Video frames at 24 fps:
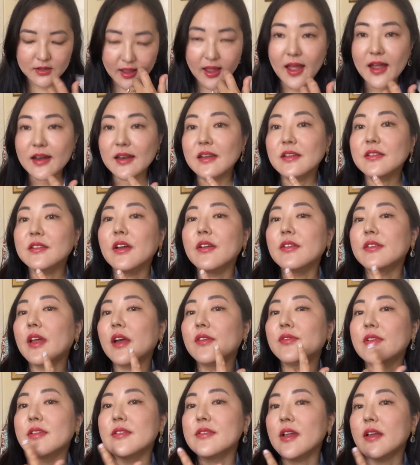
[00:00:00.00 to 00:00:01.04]
And it does
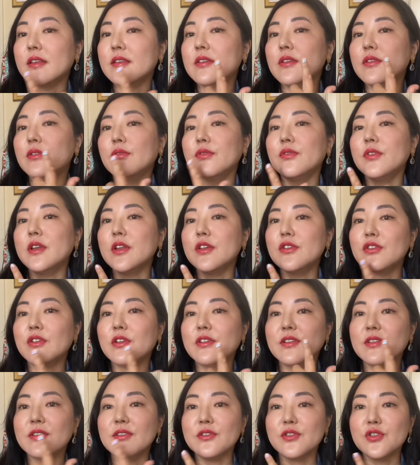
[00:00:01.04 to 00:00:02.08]
have a satin finish
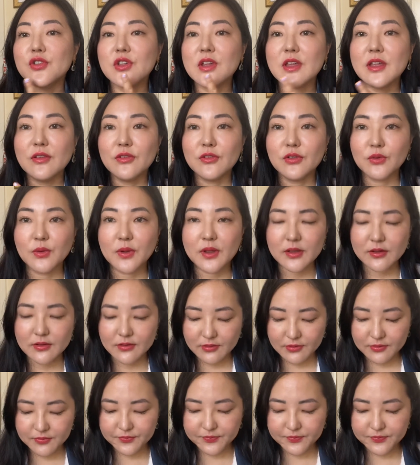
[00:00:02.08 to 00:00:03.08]
because there's a sheen to it.